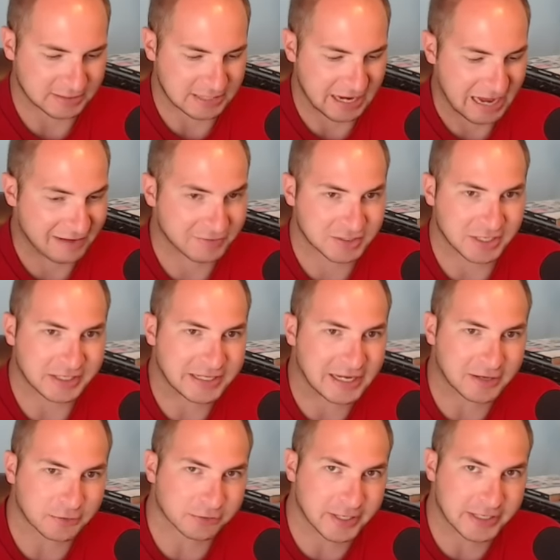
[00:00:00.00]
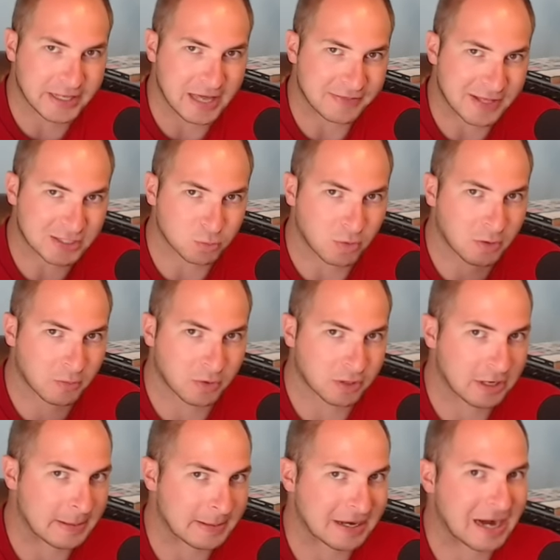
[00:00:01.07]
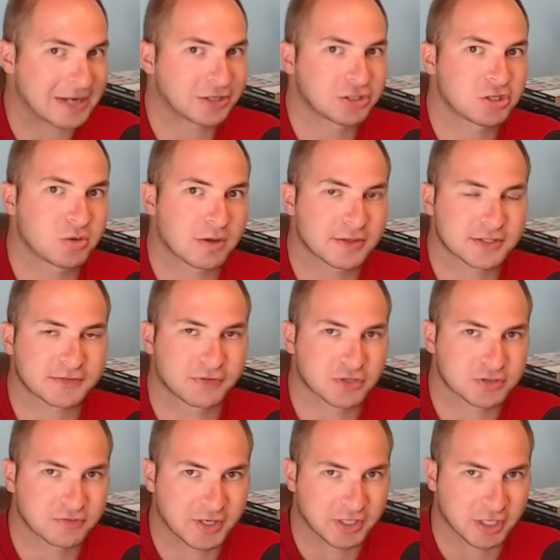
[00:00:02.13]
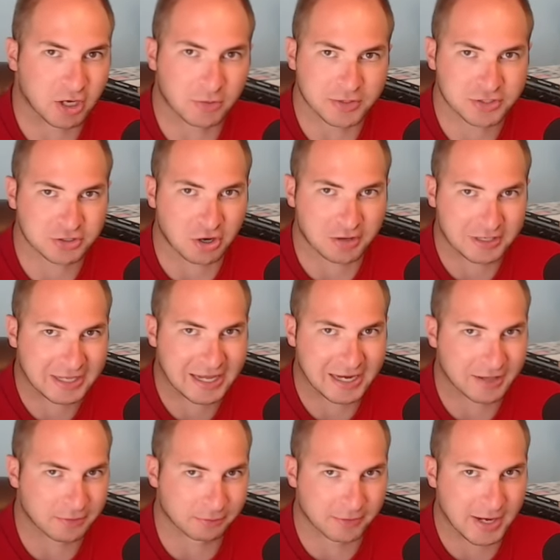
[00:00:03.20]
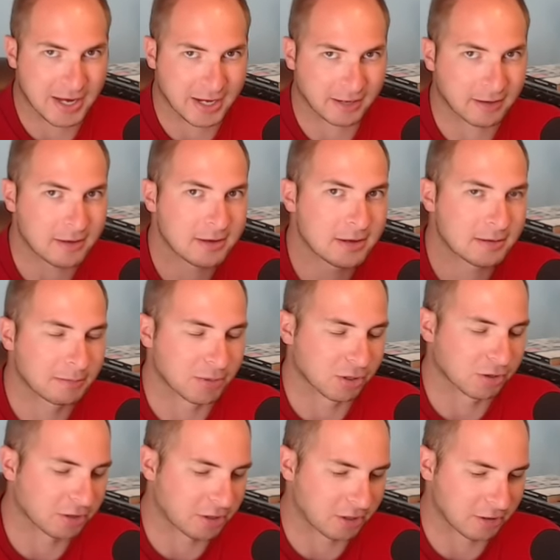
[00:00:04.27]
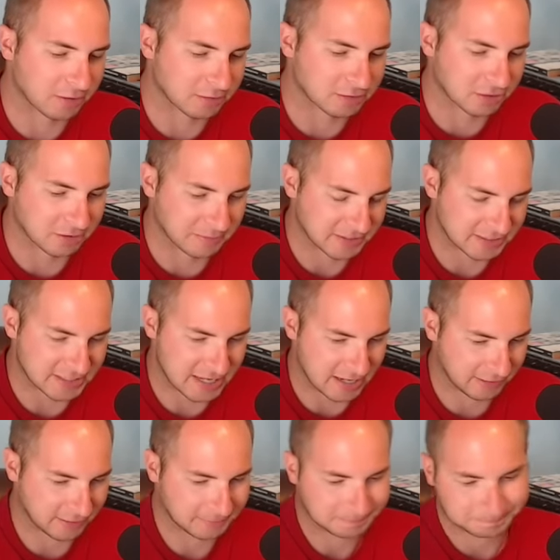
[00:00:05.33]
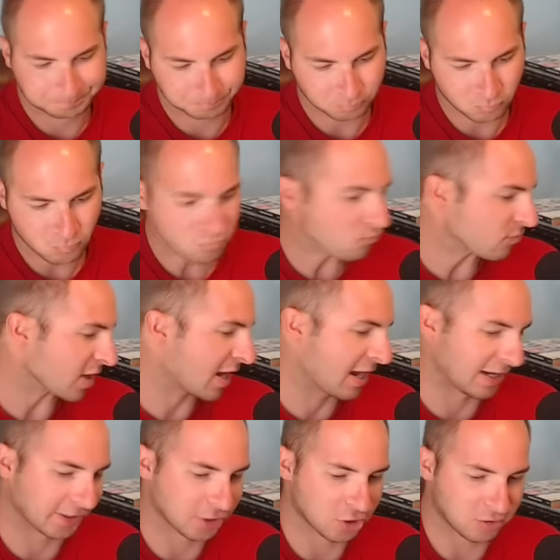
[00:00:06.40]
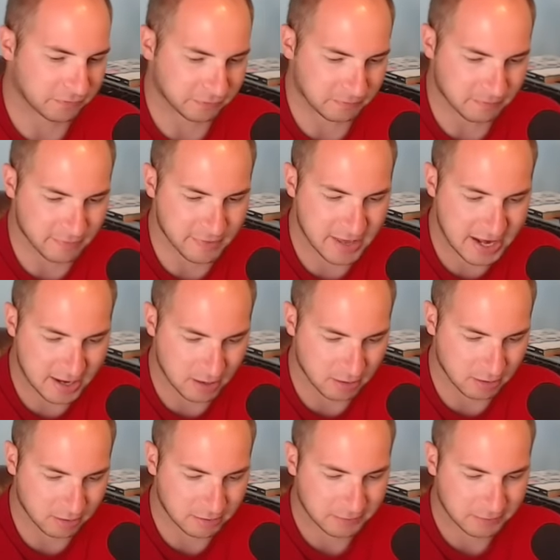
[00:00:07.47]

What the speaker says: I haven't done a King of the Ring yet. That's what we're going to kind of do on this first video, is start a King of the Ring, build our tournament deck, and go from there.